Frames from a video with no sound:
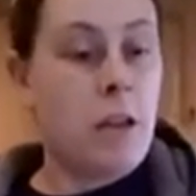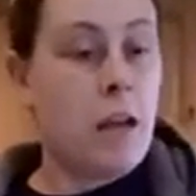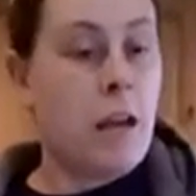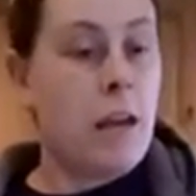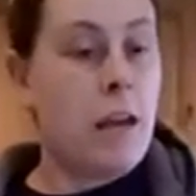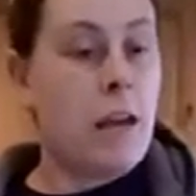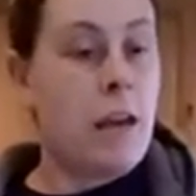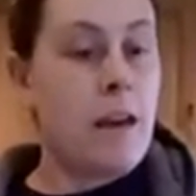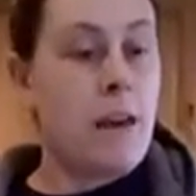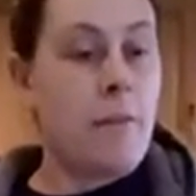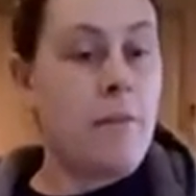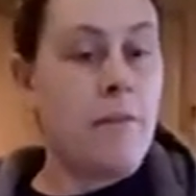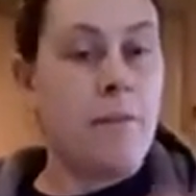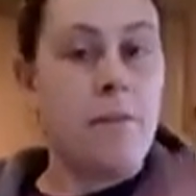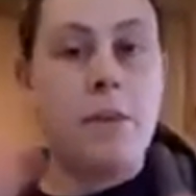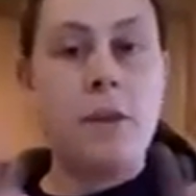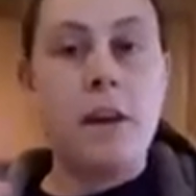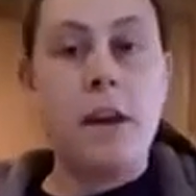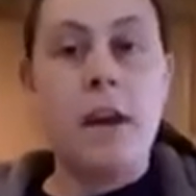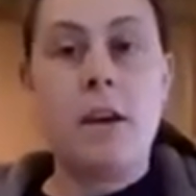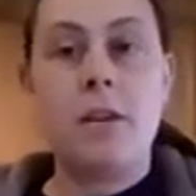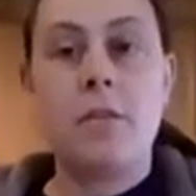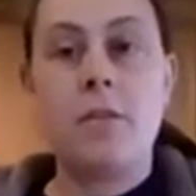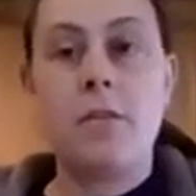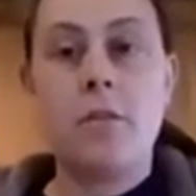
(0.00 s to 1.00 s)
I have
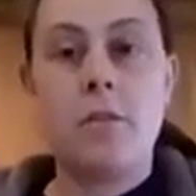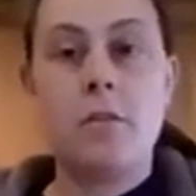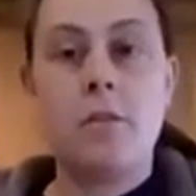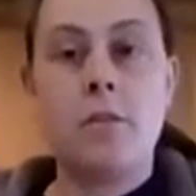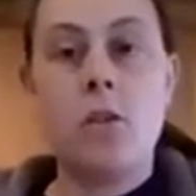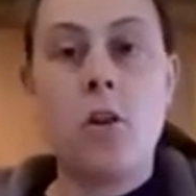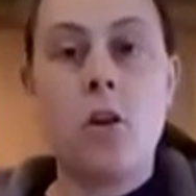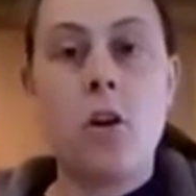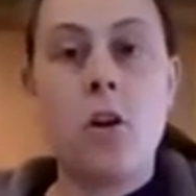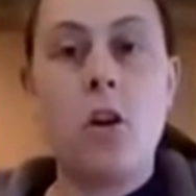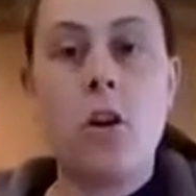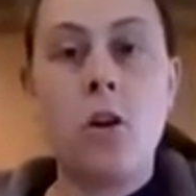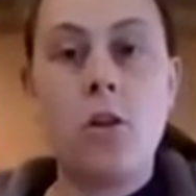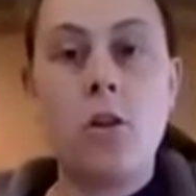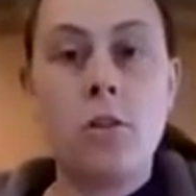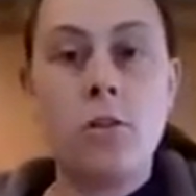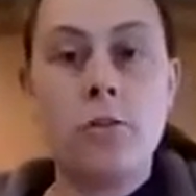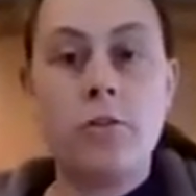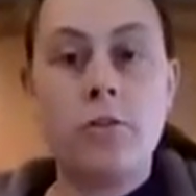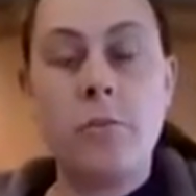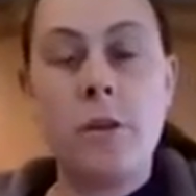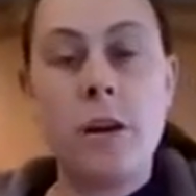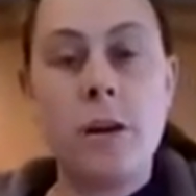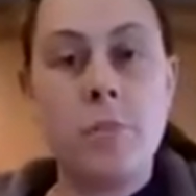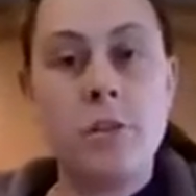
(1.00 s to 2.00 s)
gathered all
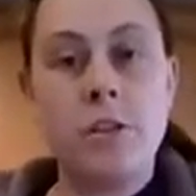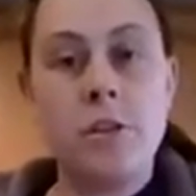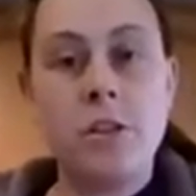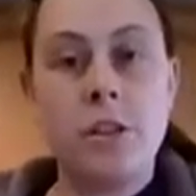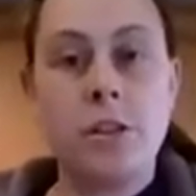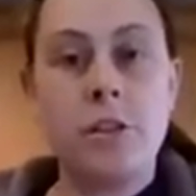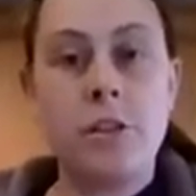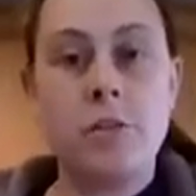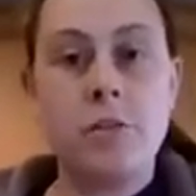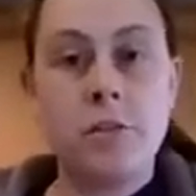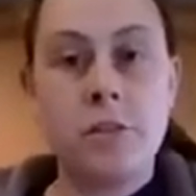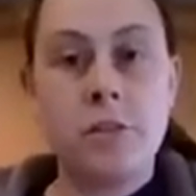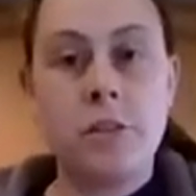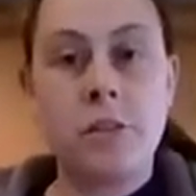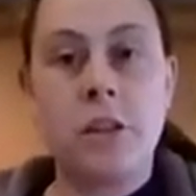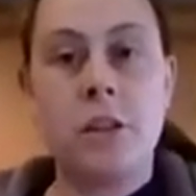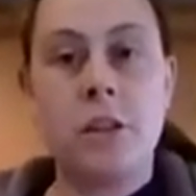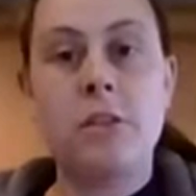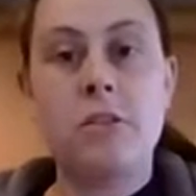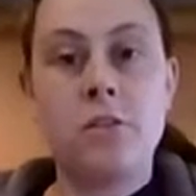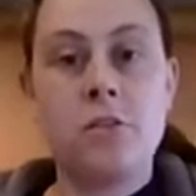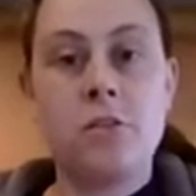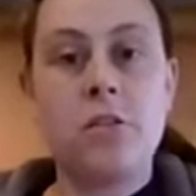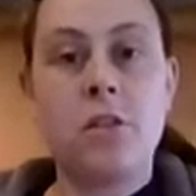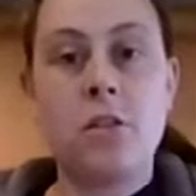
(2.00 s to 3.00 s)
of my materials to
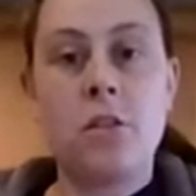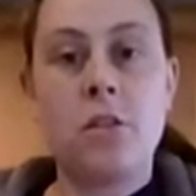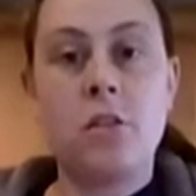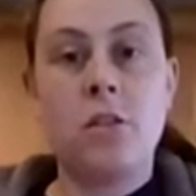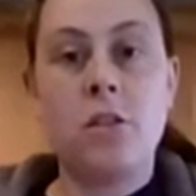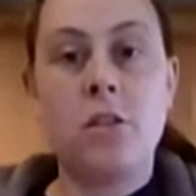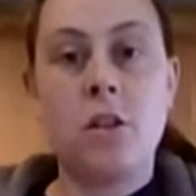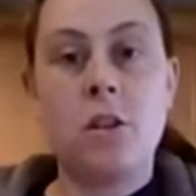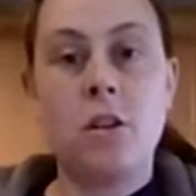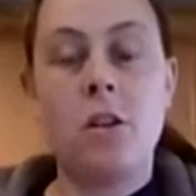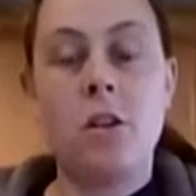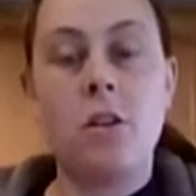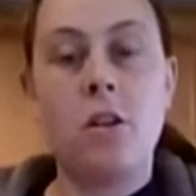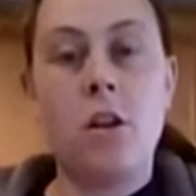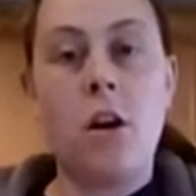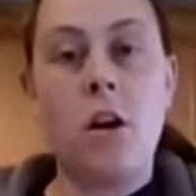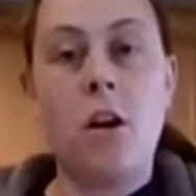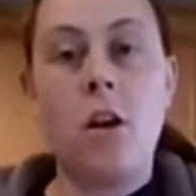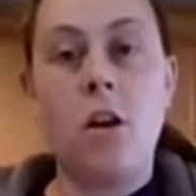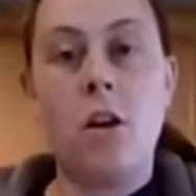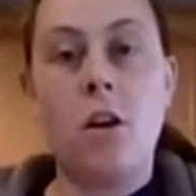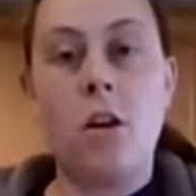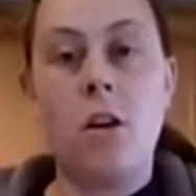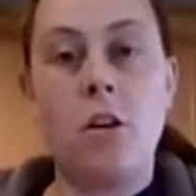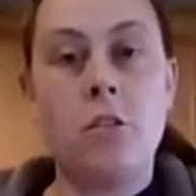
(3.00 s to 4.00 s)
get started on
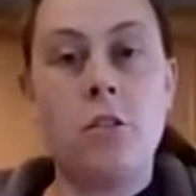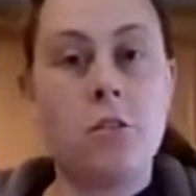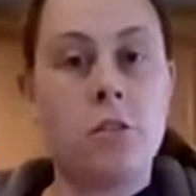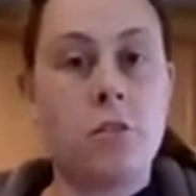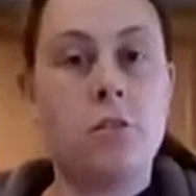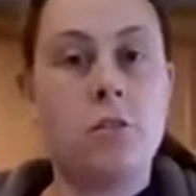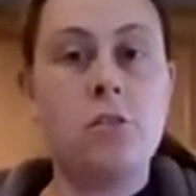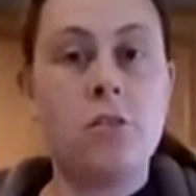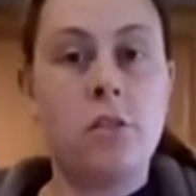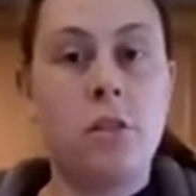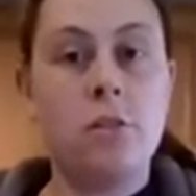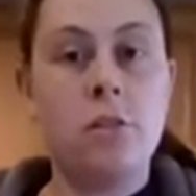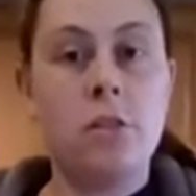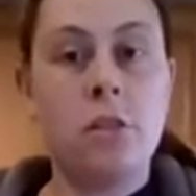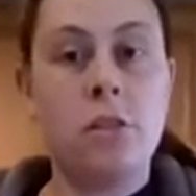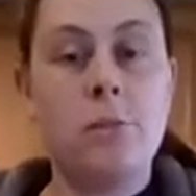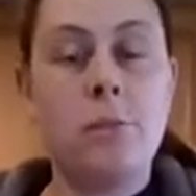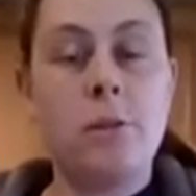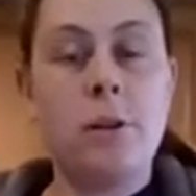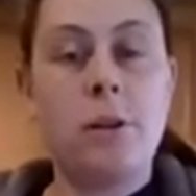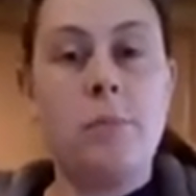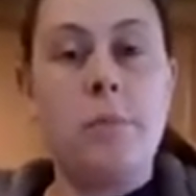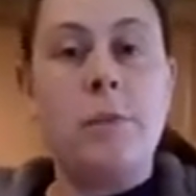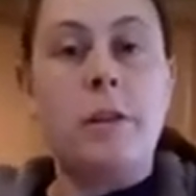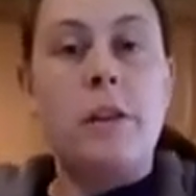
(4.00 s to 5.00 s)
our salt
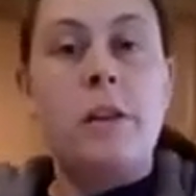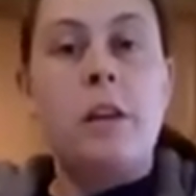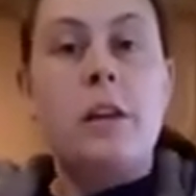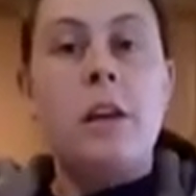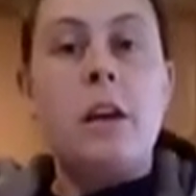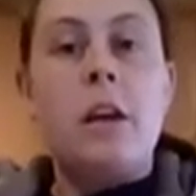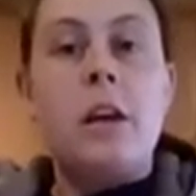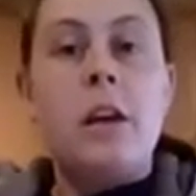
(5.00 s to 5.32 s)
experiment.